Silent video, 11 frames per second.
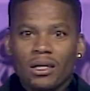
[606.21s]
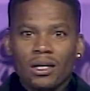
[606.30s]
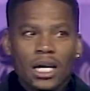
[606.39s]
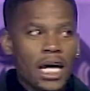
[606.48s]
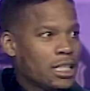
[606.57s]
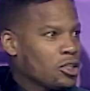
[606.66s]

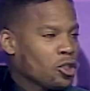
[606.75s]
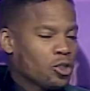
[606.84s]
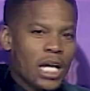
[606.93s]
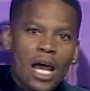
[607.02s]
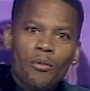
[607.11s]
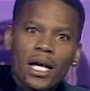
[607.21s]
Ain't that your
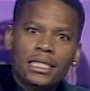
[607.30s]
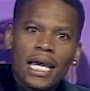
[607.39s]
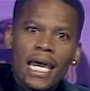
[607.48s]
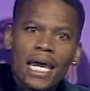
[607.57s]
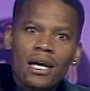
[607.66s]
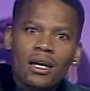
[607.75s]
side right there?
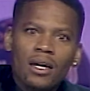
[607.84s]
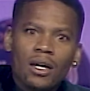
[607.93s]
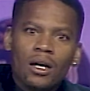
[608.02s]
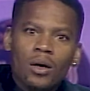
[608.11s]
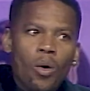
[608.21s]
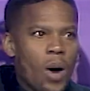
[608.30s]

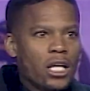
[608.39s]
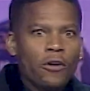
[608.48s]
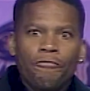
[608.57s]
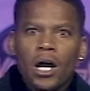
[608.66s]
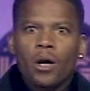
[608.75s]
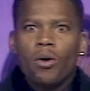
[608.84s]
Well, why you
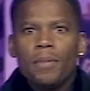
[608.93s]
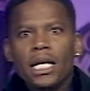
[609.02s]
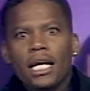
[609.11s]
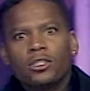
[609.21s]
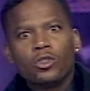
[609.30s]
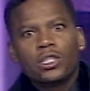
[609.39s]
fucking with me? That's
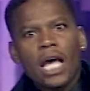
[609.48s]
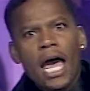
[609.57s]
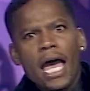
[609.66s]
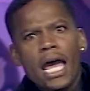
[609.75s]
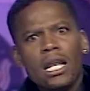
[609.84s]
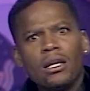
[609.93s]
your side.